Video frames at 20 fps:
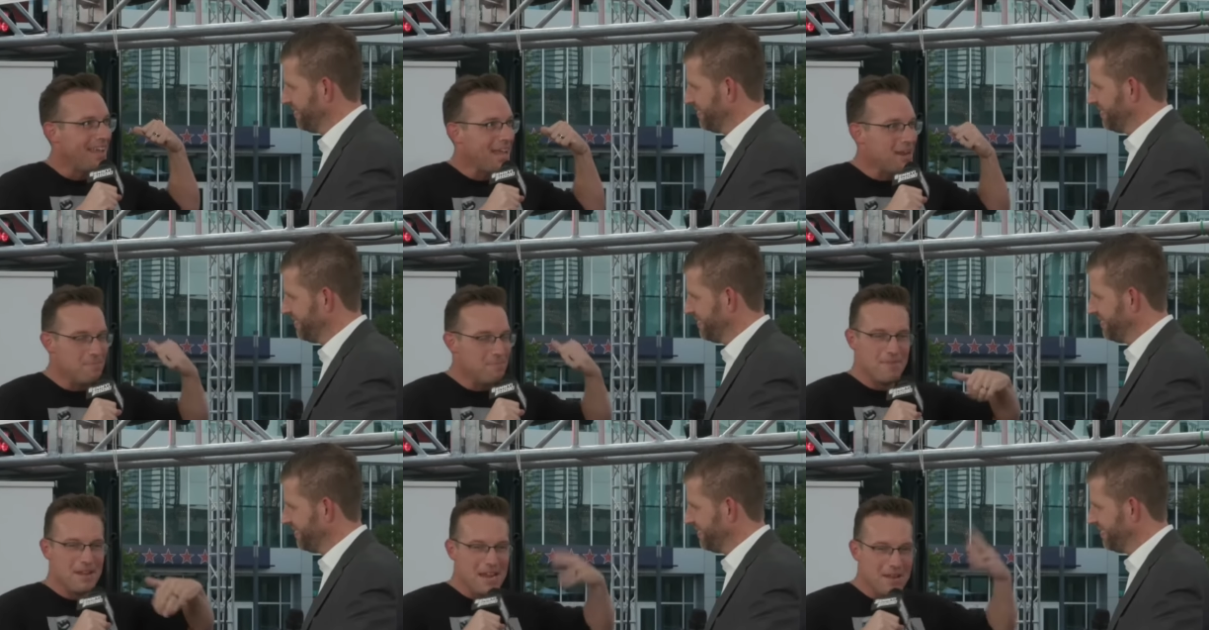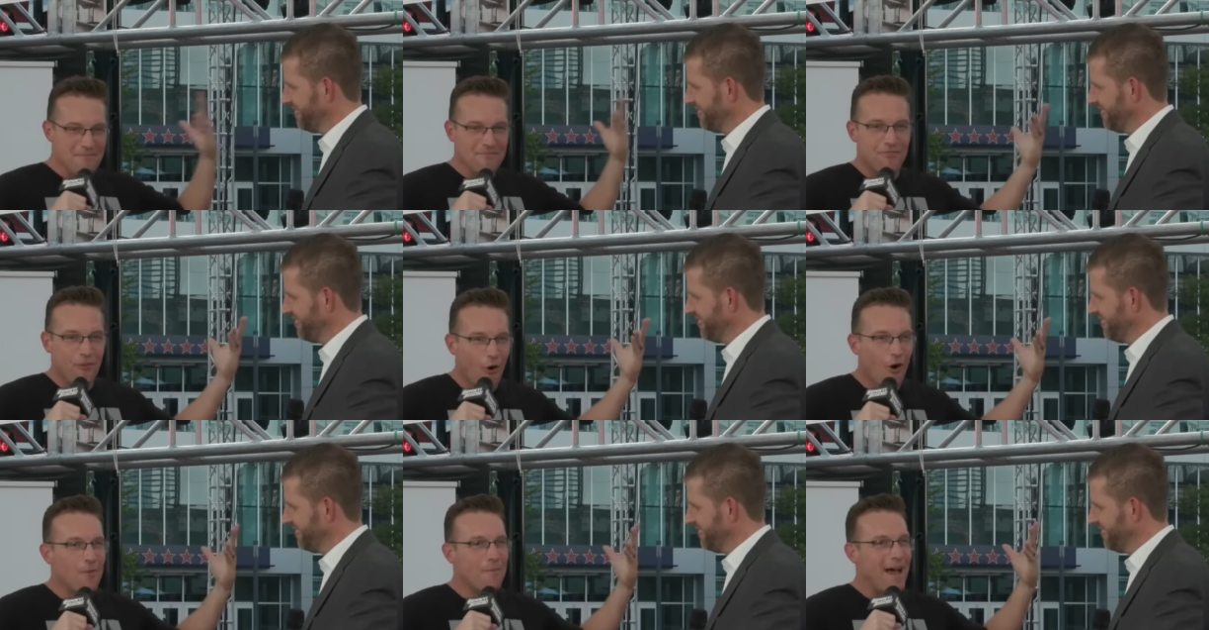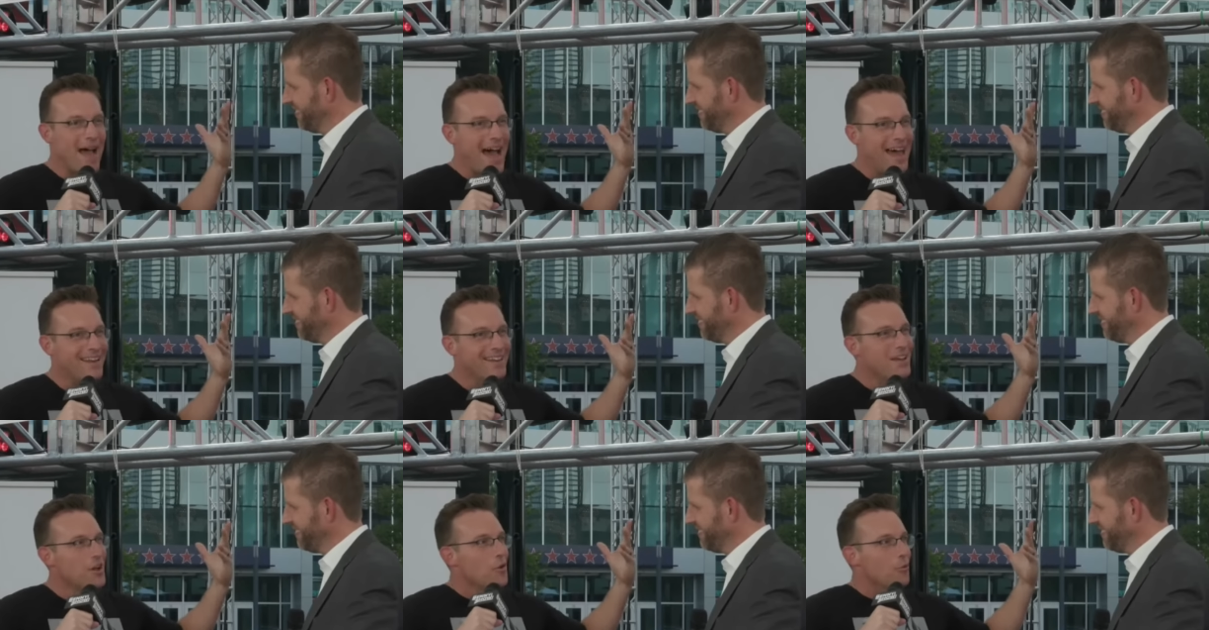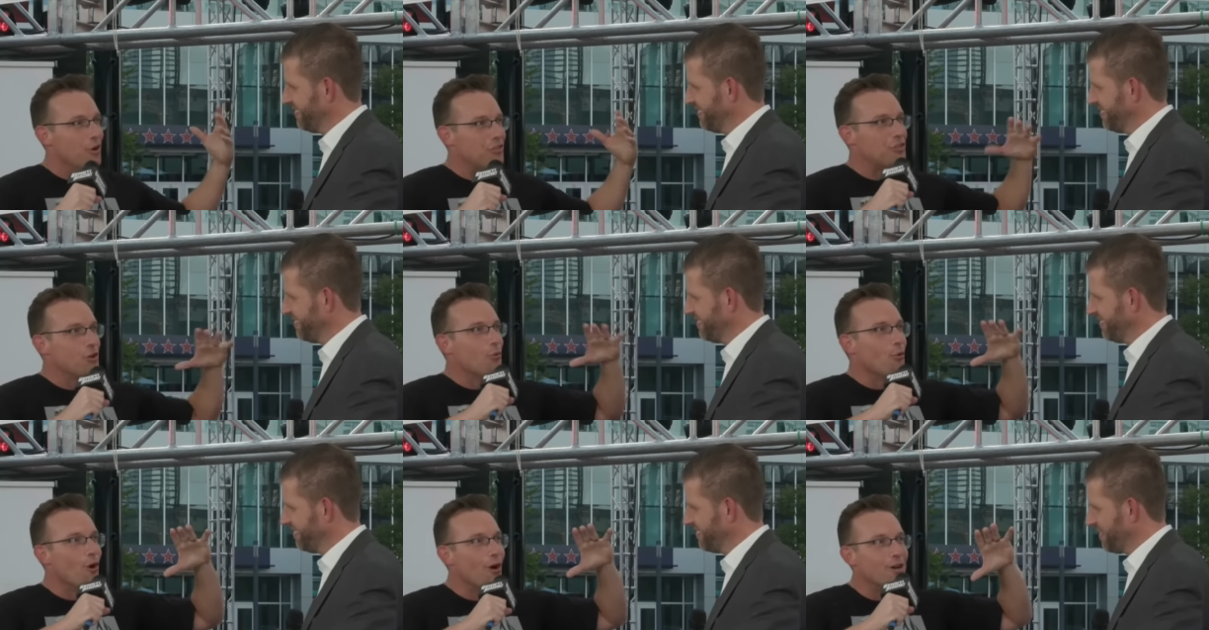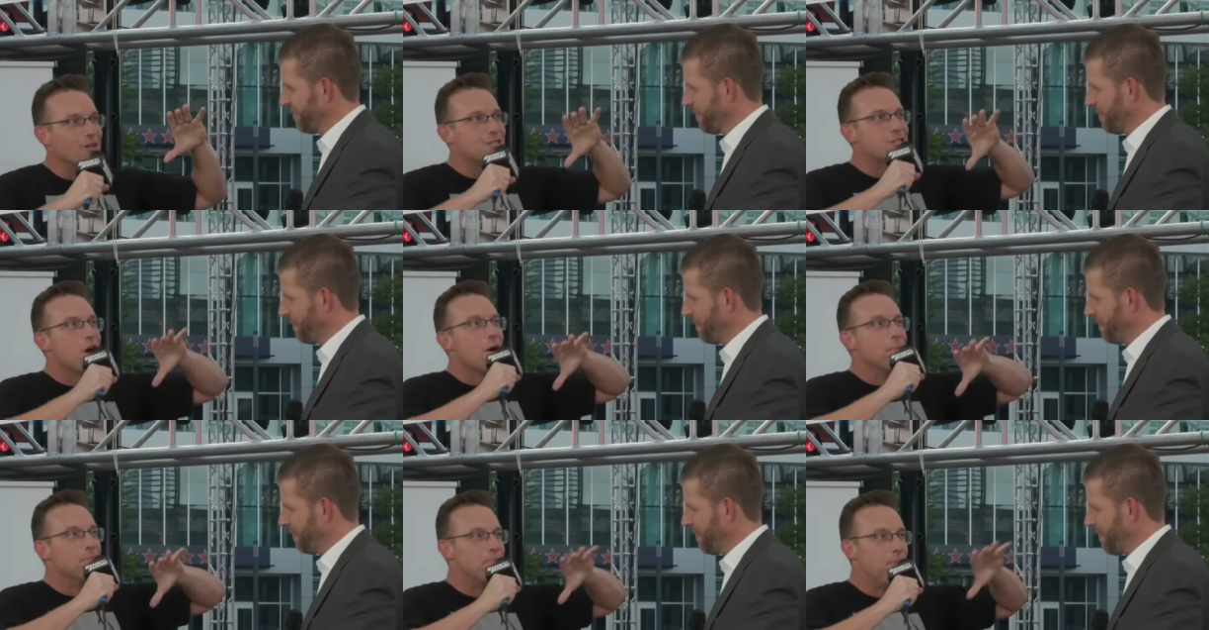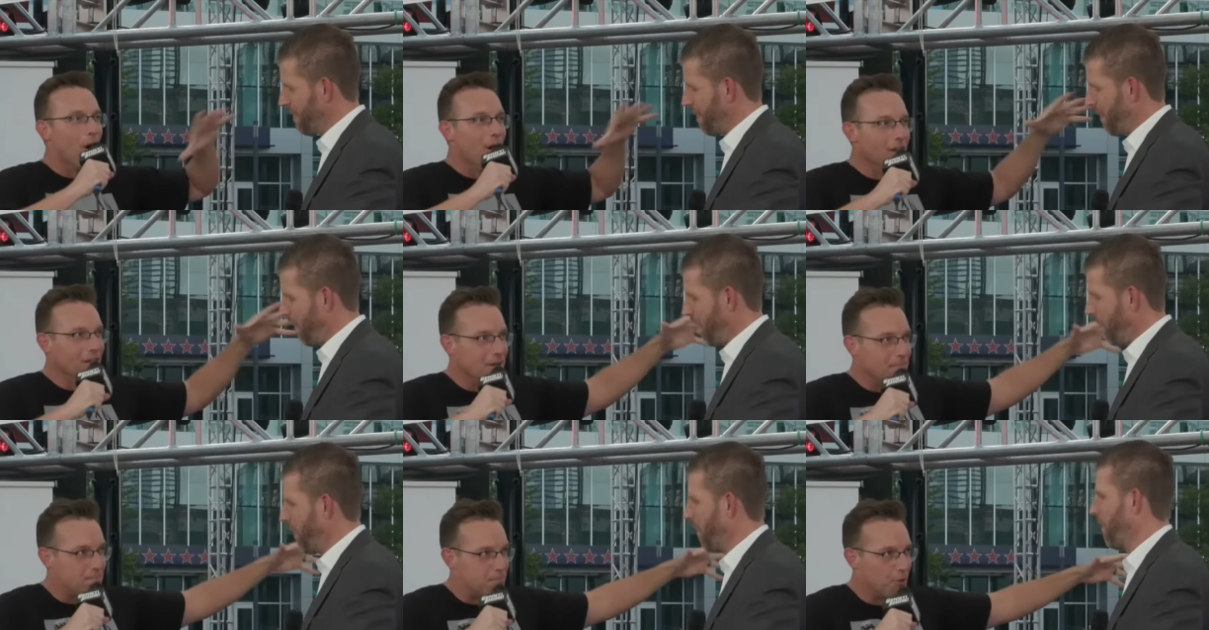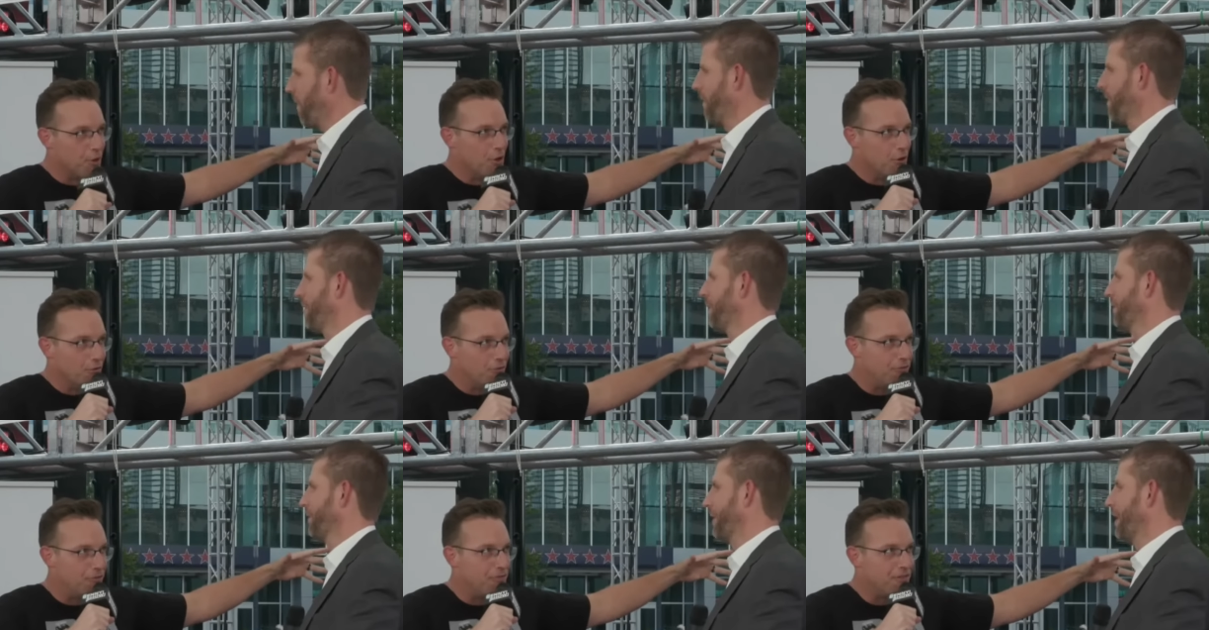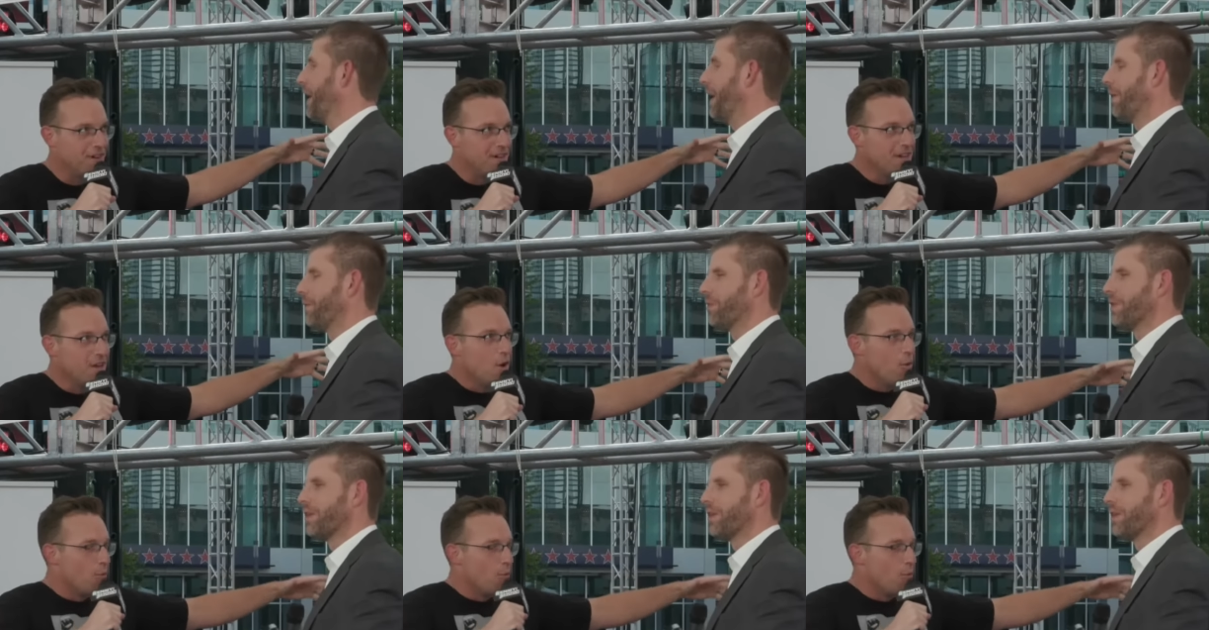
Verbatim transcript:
Speaker 1: in meme format with the words bulletproof.